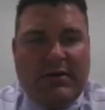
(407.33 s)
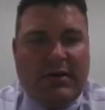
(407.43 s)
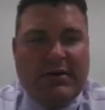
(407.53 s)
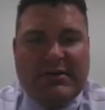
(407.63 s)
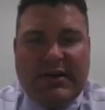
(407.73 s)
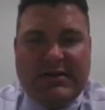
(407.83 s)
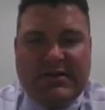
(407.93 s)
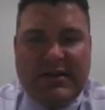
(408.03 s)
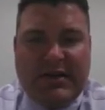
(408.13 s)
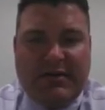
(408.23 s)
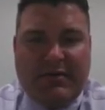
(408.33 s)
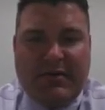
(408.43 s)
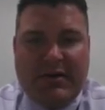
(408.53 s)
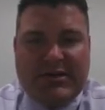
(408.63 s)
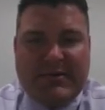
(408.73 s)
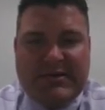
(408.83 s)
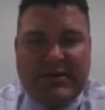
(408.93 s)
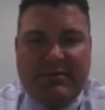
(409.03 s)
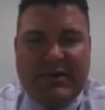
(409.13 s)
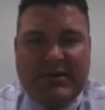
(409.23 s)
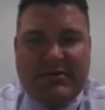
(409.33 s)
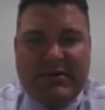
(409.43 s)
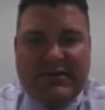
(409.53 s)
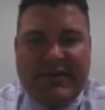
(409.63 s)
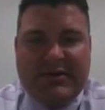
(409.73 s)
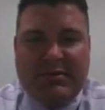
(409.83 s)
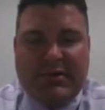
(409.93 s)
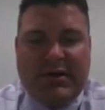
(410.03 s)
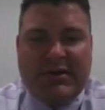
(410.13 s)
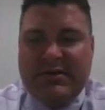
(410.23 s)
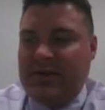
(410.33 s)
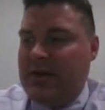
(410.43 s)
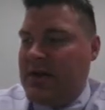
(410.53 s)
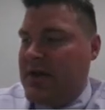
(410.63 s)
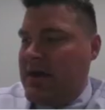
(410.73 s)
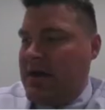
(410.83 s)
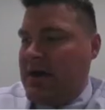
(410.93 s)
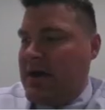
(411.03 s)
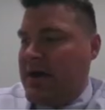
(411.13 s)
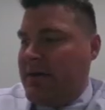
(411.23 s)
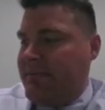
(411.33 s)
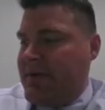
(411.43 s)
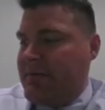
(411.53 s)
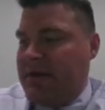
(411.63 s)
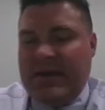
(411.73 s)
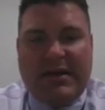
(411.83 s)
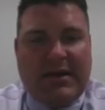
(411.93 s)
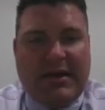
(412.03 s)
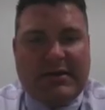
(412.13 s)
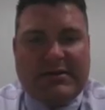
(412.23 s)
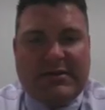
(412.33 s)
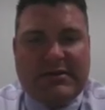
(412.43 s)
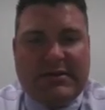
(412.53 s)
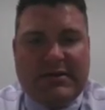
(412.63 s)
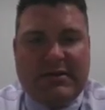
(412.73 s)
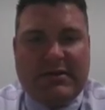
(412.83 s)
because I can see that I ran out of space a little bit. This one does factor pretty nicely. I'm going to get x